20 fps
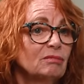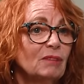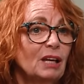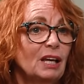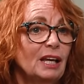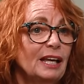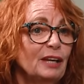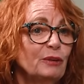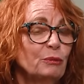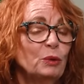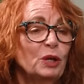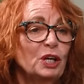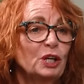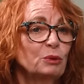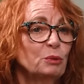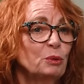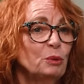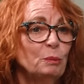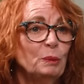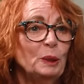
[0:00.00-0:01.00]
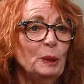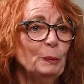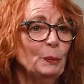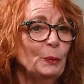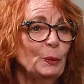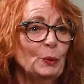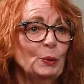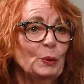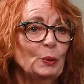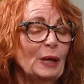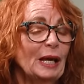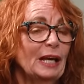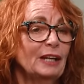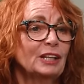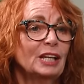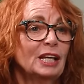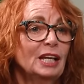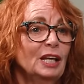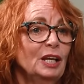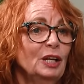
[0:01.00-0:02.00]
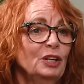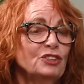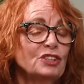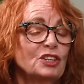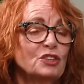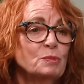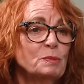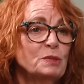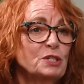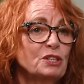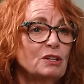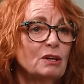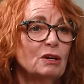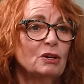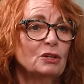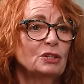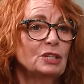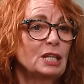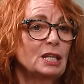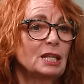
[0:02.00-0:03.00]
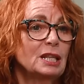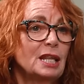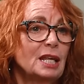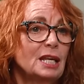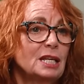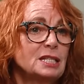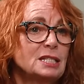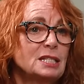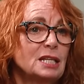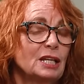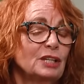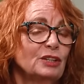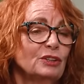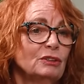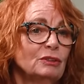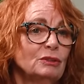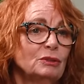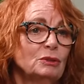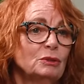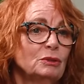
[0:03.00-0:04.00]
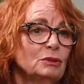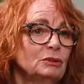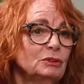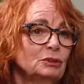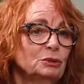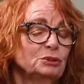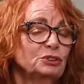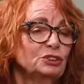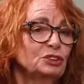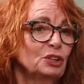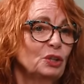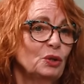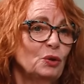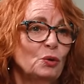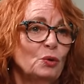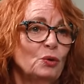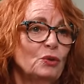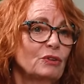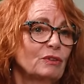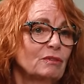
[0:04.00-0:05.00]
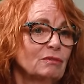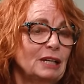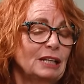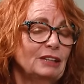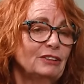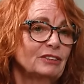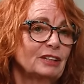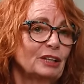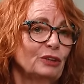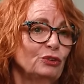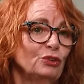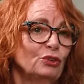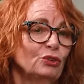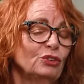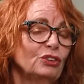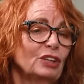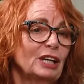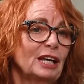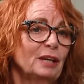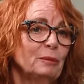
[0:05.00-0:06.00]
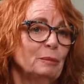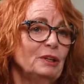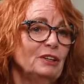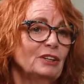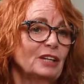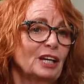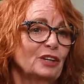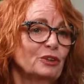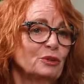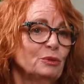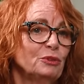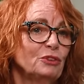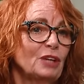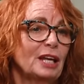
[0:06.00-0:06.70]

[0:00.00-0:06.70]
I had worked with people who had just been told that their son or daughter or grandson or daughter had been diagnosed,